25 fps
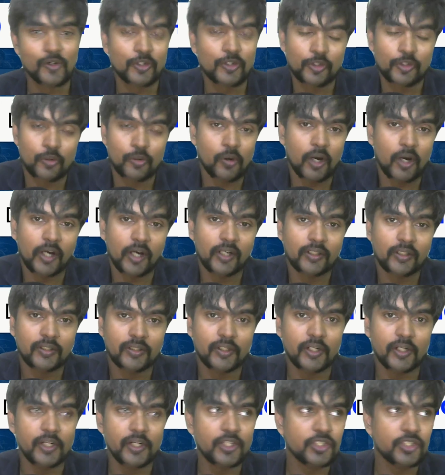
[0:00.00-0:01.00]
So a
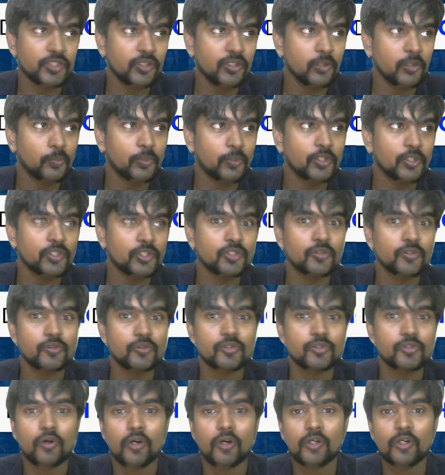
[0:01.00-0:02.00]
traditional person
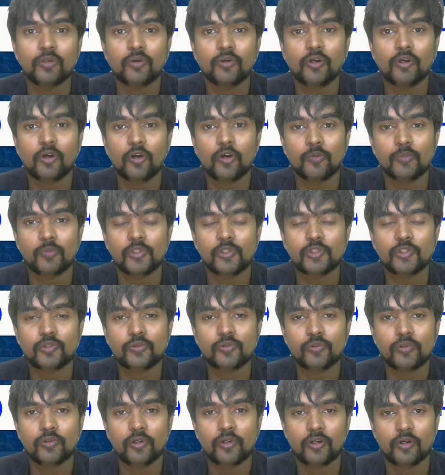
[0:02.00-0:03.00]
who's gone to a normal
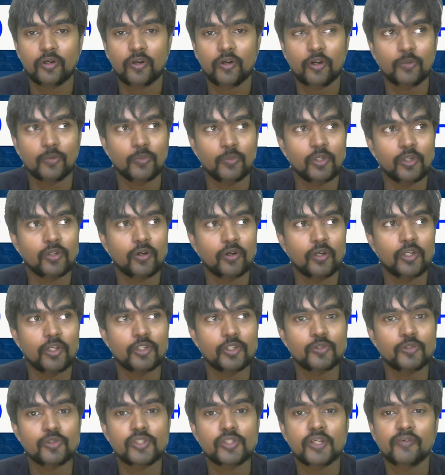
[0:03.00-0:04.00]
school or a normal
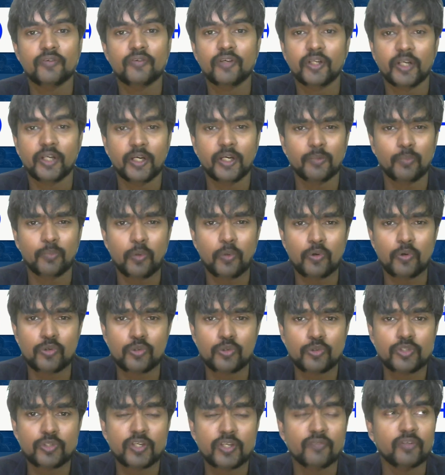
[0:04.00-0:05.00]
college who's never read books,
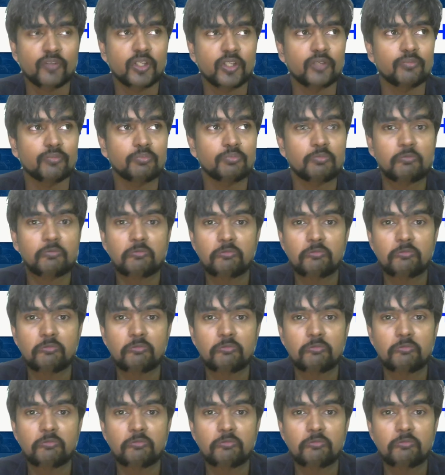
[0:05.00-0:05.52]
who's never